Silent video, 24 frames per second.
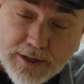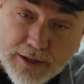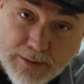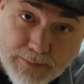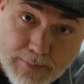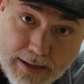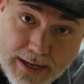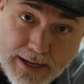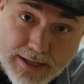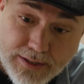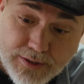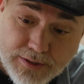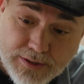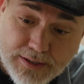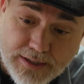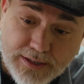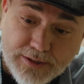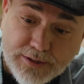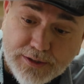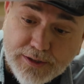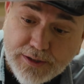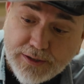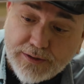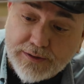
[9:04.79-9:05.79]
come by and see
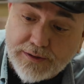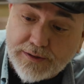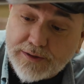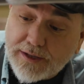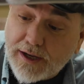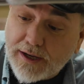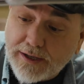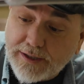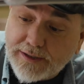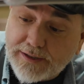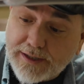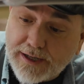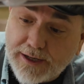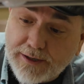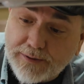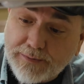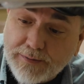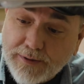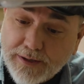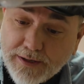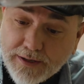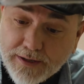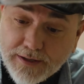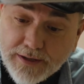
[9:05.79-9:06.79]
us here at Tontitown
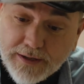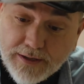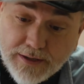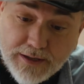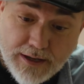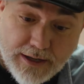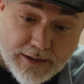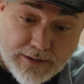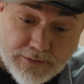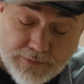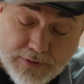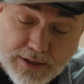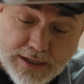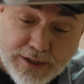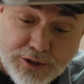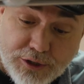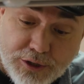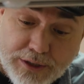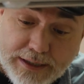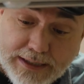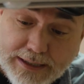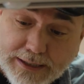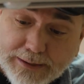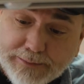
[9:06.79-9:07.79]
at the
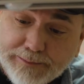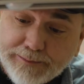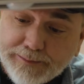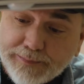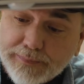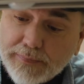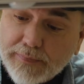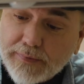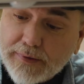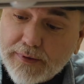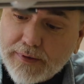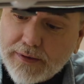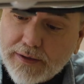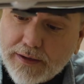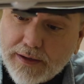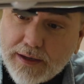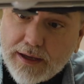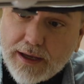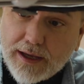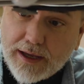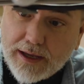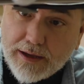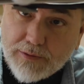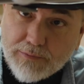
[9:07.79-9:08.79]
Venesian Inn,
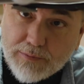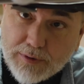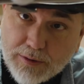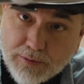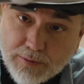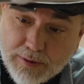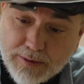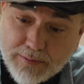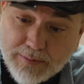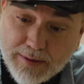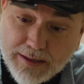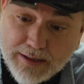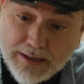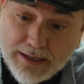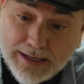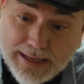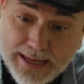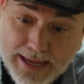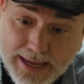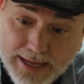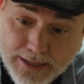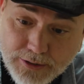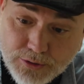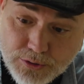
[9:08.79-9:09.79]
uh, where we'd be
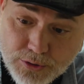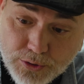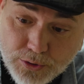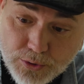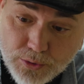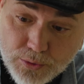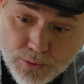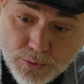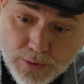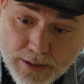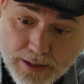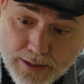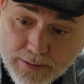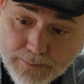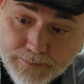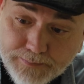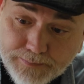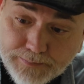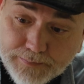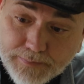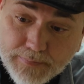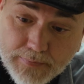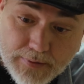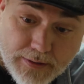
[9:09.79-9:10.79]
glad to uh,
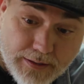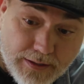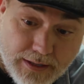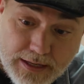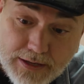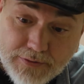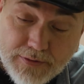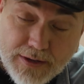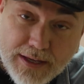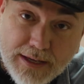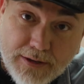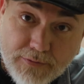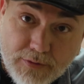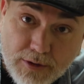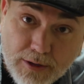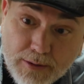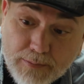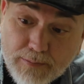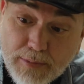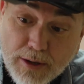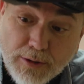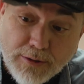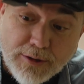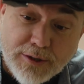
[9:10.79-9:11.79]
even give you a
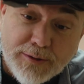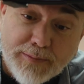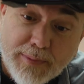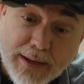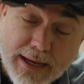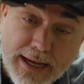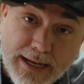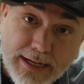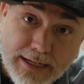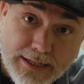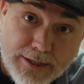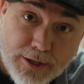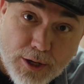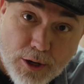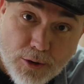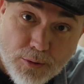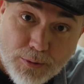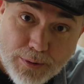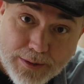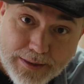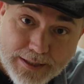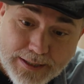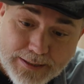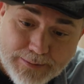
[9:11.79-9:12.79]
bowl of spaghetti to go
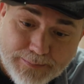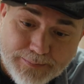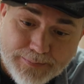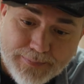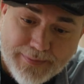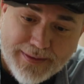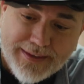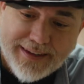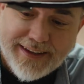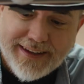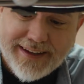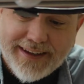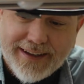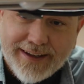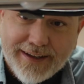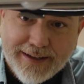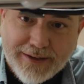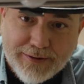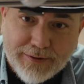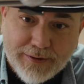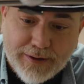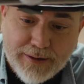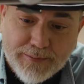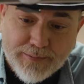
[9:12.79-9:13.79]
with it.
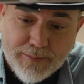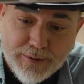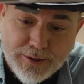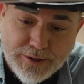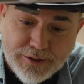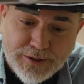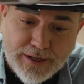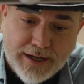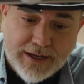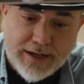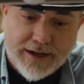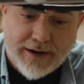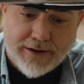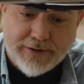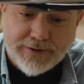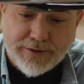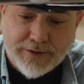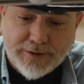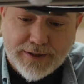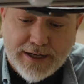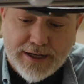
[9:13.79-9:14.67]
And we appreciate all your